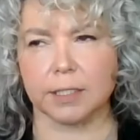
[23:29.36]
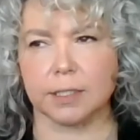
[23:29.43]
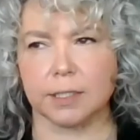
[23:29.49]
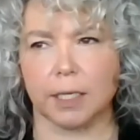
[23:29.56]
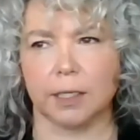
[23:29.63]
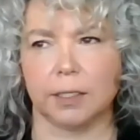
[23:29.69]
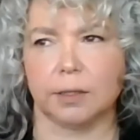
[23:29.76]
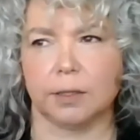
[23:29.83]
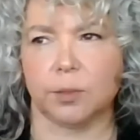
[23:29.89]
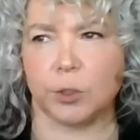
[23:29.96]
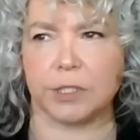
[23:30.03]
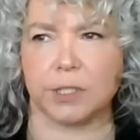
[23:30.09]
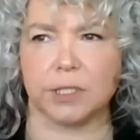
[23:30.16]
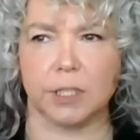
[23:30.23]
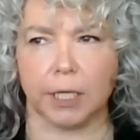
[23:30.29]
I said in the
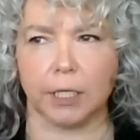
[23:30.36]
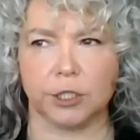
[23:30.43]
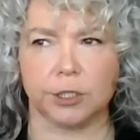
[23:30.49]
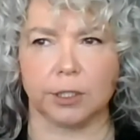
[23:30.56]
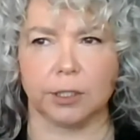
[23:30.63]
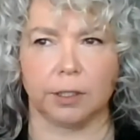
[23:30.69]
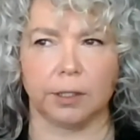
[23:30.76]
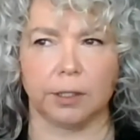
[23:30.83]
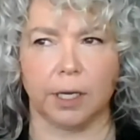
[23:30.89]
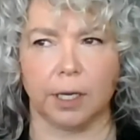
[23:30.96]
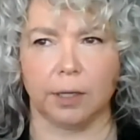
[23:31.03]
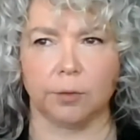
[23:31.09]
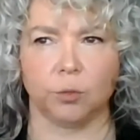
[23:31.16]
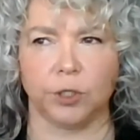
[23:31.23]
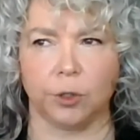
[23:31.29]
presentation,
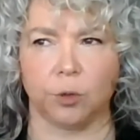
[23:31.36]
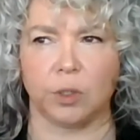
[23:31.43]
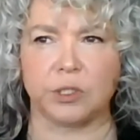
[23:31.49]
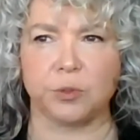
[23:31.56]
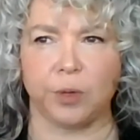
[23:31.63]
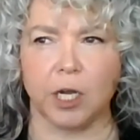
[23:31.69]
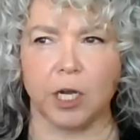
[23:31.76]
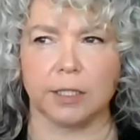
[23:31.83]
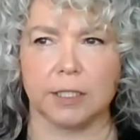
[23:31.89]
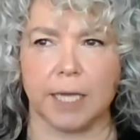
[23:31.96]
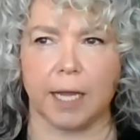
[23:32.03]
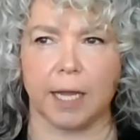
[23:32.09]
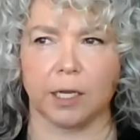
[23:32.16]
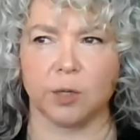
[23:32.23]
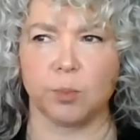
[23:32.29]
once we got the
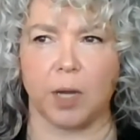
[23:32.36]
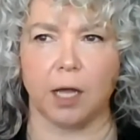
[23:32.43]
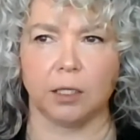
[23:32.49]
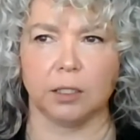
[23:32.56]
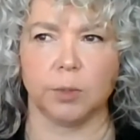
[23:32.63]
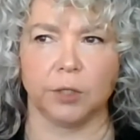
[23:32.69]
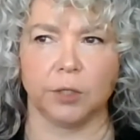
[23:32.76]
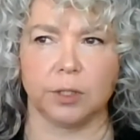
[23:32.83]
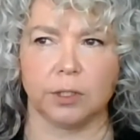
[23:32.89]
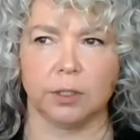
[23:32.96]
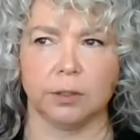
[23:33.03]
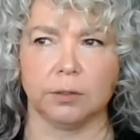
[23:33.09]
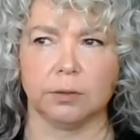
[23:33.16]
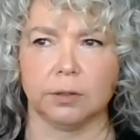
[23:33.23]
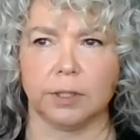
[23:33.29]
data compiled about
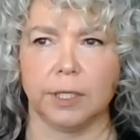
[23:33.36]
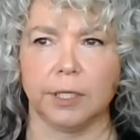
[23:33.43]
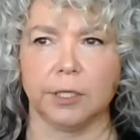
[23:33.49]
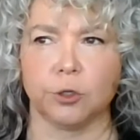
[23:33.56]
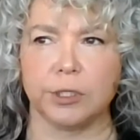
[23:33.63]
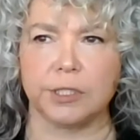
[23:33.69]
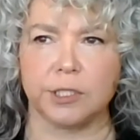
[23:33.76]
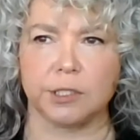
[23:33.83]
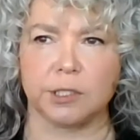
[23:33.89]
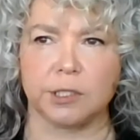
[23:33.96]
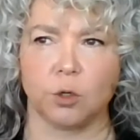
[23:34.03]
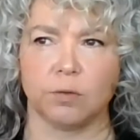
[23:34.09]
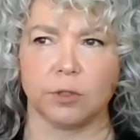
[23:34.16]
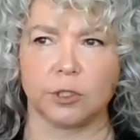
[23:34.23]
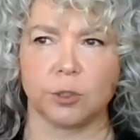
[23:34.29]
the increases
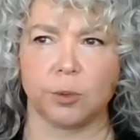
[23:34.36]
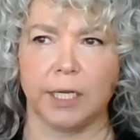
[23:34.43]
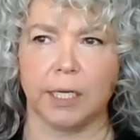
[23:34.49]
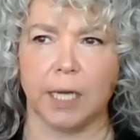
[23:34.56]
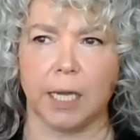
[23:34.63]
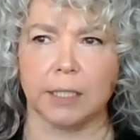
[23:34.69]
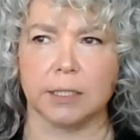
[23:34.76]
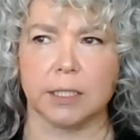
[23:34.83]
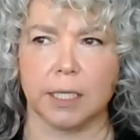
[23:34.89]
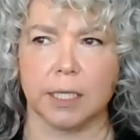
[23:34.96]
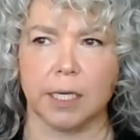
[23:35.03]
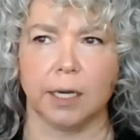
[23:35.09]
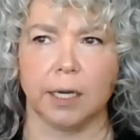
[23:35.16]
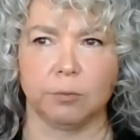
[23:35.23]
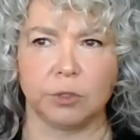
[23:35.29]
over
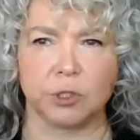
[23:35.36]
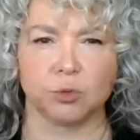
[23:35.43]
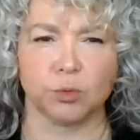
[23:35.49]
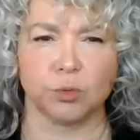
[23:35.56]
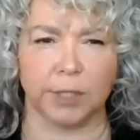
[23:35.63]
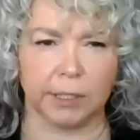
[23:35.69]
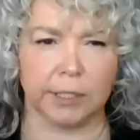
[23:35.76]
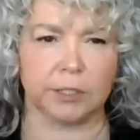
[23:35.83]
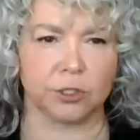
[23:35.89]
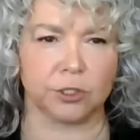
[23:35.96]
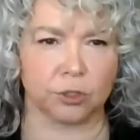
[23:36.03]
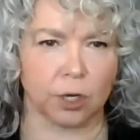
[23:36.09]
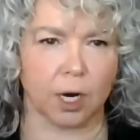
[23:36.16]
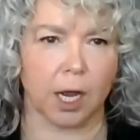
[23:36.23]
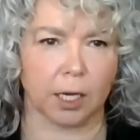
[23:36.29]
2019, I was really
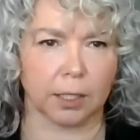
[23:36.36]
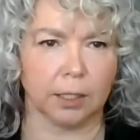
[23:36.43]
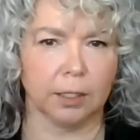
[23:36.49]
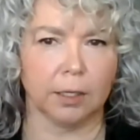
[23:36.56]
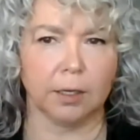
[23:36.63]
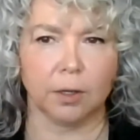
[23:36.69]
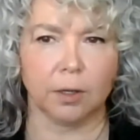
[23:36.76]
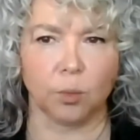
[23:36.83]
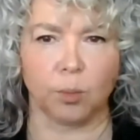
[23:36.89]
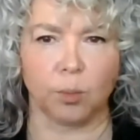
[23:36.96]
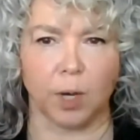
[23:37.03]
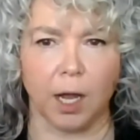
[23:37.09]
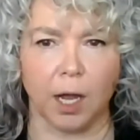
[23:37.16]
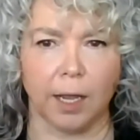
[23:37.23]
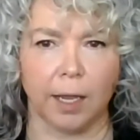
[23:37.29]
struck
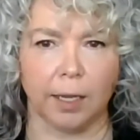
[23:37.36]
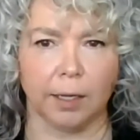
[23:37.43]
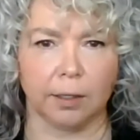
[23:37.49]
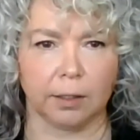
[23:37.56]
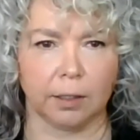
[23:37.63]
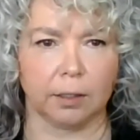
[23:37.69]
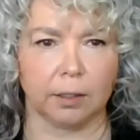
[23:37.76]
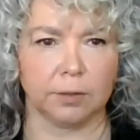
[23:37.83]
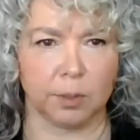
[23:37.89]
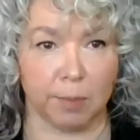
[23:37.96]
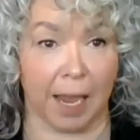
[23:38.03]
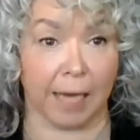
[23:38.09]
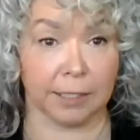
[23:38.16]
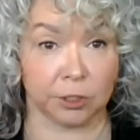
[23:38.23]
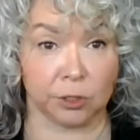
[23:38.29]
by the
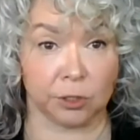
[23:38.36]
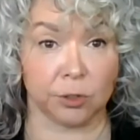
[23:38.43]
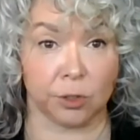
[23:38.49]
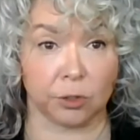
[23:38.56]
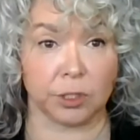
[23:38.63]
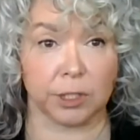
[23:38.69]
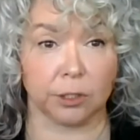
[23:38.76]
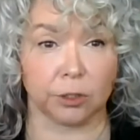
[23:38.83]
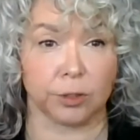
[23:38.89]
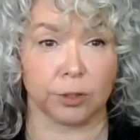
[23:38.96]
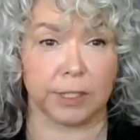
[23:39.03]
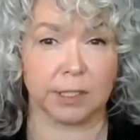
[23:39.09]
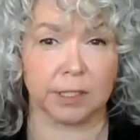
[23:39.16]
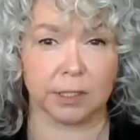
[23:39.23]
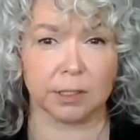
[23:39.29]
magnitude of those
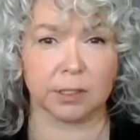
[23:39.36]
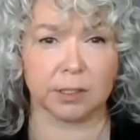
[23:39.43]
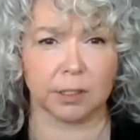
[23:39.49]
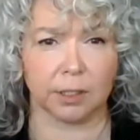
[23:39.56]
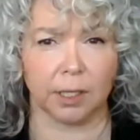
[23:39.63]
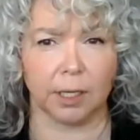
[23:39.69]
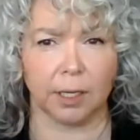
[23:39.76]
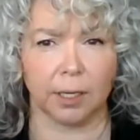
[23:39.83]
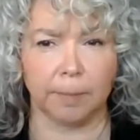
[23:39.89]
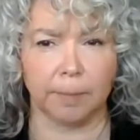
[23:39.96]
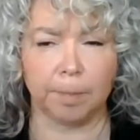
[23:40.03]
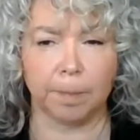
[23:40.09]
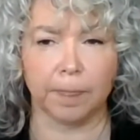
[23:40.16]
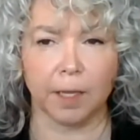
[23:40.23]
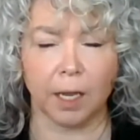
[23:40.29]
increases.
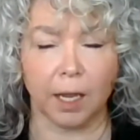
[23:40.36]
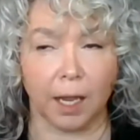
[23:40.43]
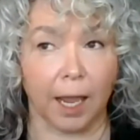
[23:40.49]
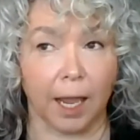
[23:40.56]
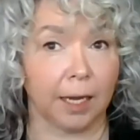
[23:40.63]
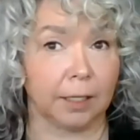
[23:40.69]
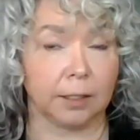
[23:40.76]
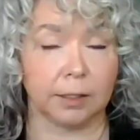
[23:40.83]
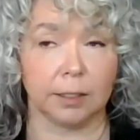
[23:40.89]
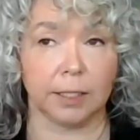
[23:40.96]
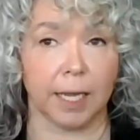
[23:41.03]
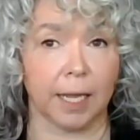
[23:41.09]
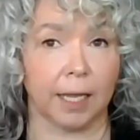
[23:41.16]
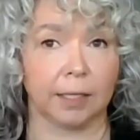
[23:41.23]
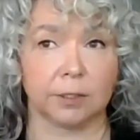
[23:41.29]
And
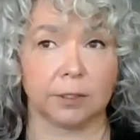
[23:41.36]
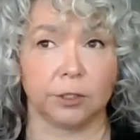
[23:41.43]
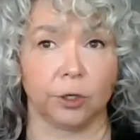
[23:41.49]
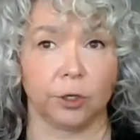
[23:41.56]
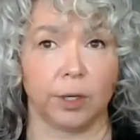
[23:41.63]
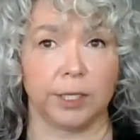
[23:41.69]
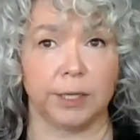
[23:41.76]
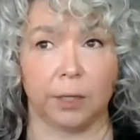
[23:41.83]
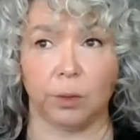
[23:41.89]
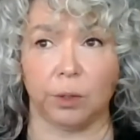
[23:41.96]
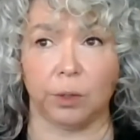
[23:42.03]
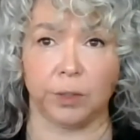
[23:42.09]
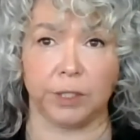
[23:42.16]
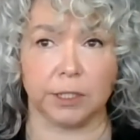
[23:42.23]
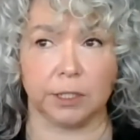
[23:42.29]
yet, and then
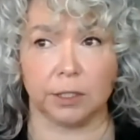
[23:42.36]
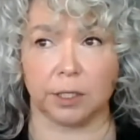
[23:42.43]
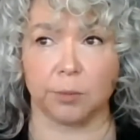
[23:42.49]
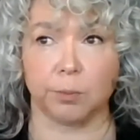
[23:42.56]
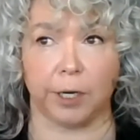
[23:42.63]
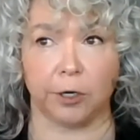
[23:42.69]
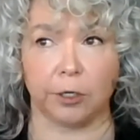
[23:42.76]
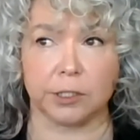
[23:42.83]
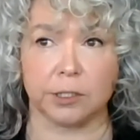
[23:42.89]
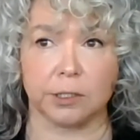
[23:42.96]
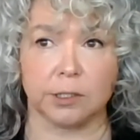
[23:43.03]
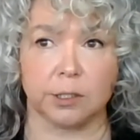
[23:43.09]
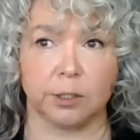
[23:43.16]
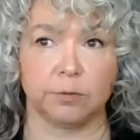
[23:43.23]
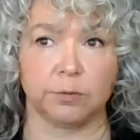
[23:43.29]
when we did the
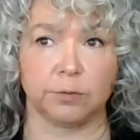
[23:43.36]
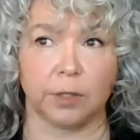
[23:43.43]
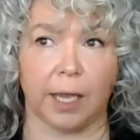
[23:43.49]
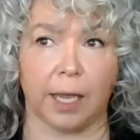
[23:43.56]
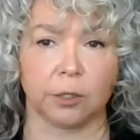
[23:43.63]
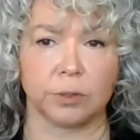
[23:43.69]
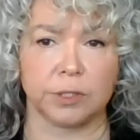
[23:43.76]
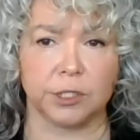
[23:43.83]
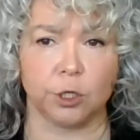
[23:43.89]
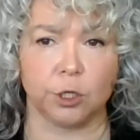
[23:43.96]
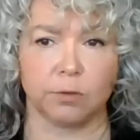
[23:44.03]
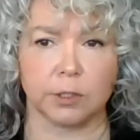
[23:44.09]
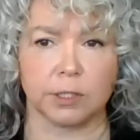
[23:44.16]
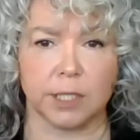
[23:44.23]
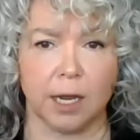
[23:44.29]
comparisons of adequacy
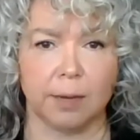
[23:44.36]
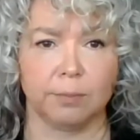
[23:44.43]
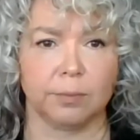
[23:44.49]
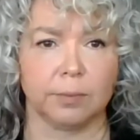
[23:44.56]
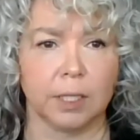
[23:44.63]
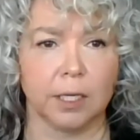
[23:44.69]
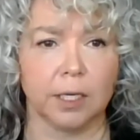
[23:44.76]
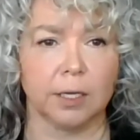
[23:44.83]
over time,